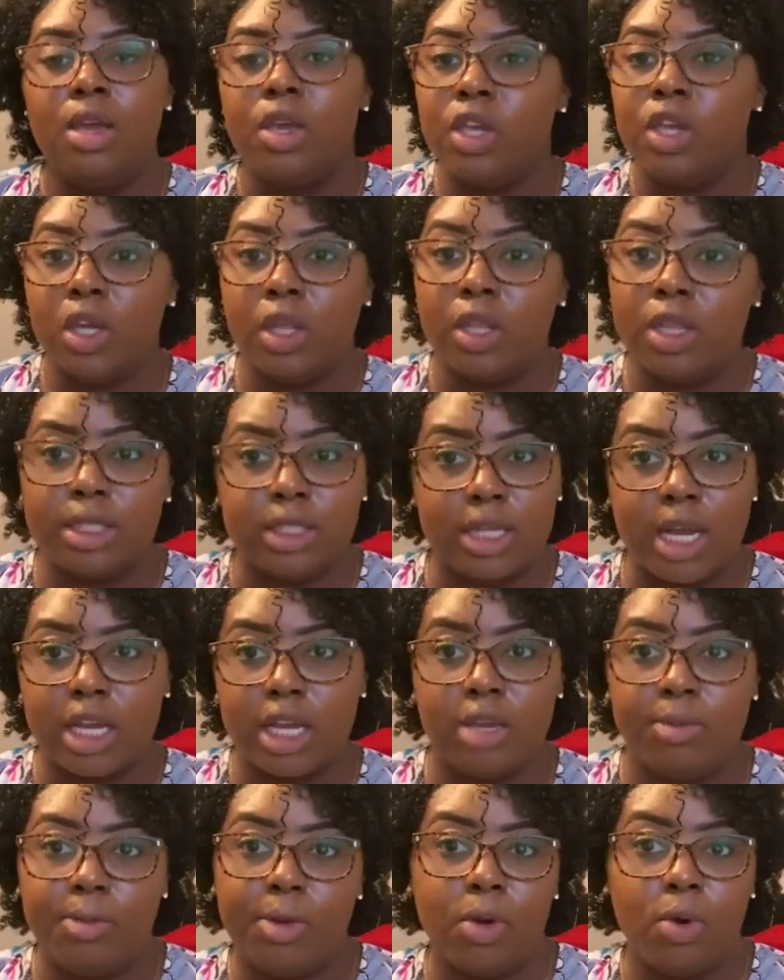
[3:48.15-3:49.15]
you know, the
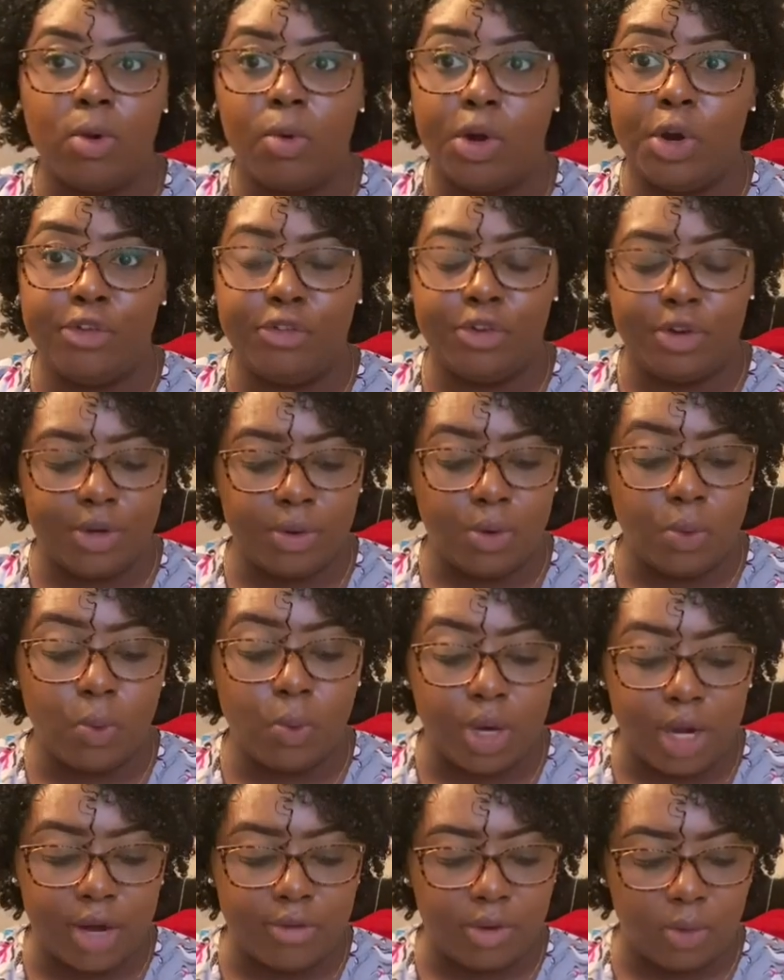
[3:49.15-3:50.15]
document or
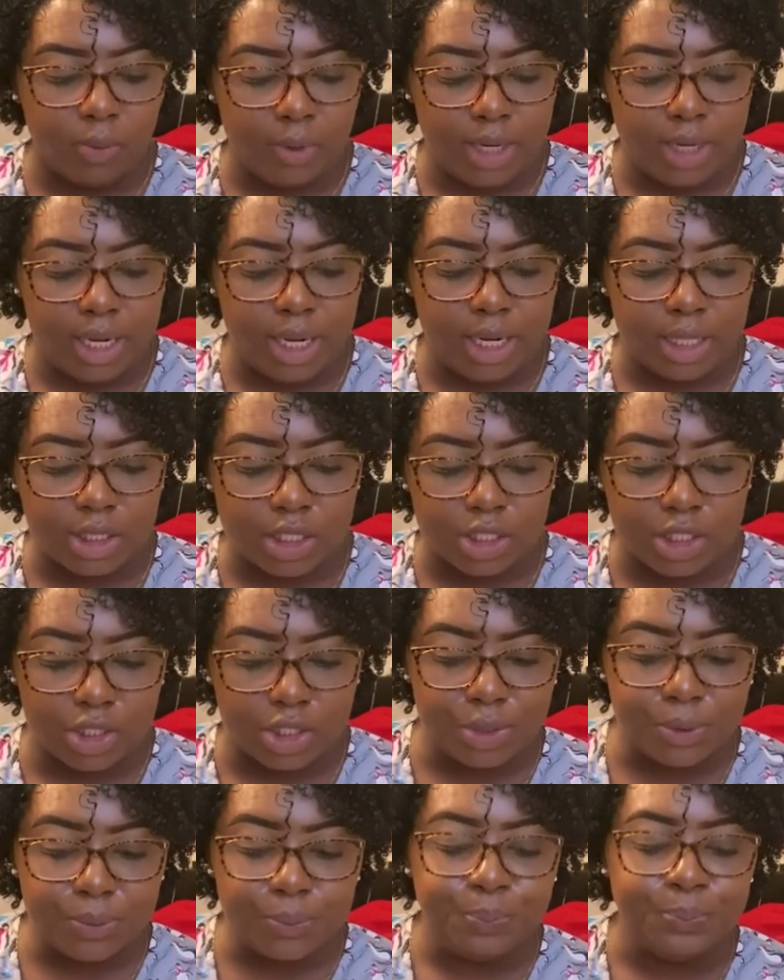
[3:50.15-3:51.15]
whatever we needed to
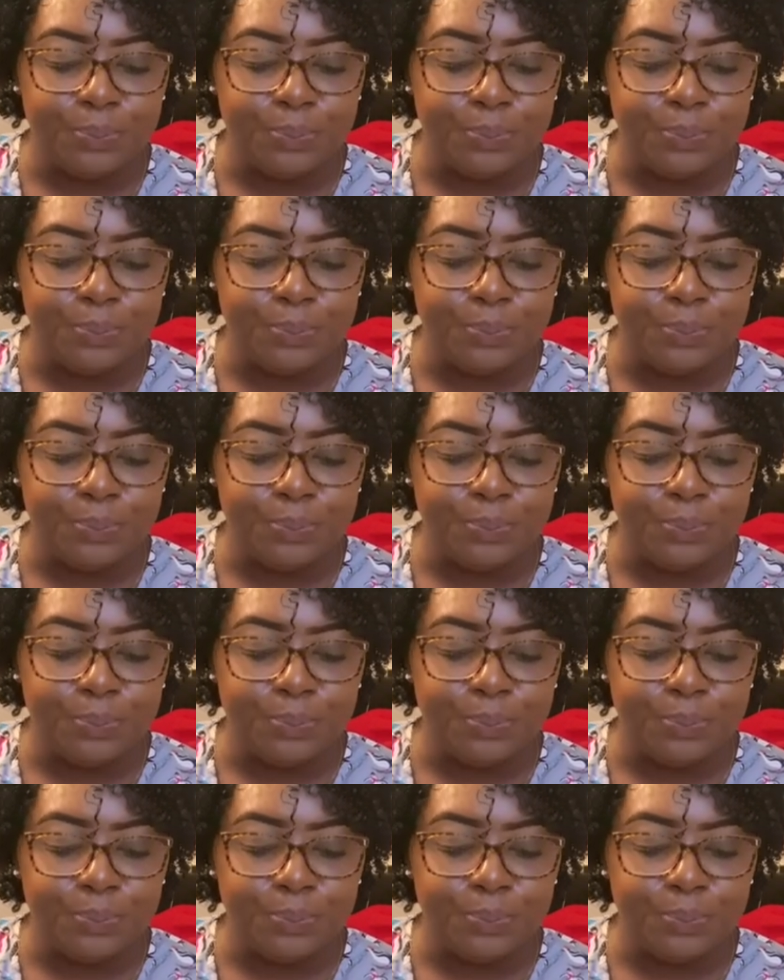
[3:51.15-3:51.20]
do.